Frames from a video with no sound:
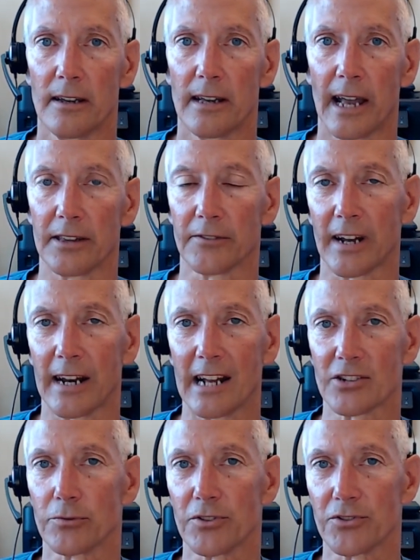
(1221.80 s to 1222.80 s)
and the
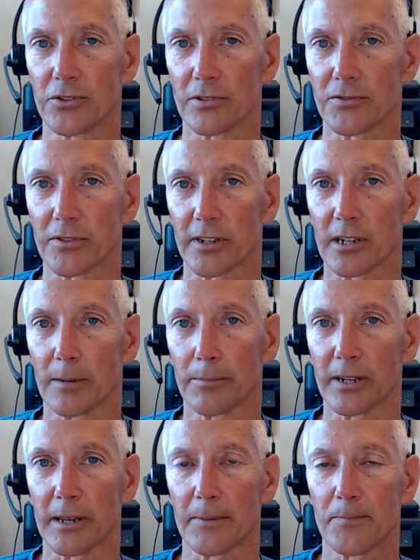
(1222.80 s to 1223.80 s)
financial reserves of the
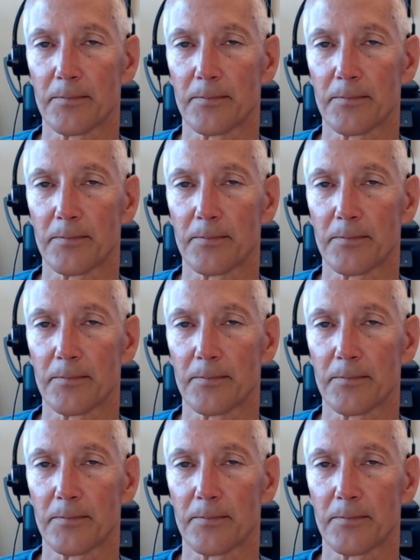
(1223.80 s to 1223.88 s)
company.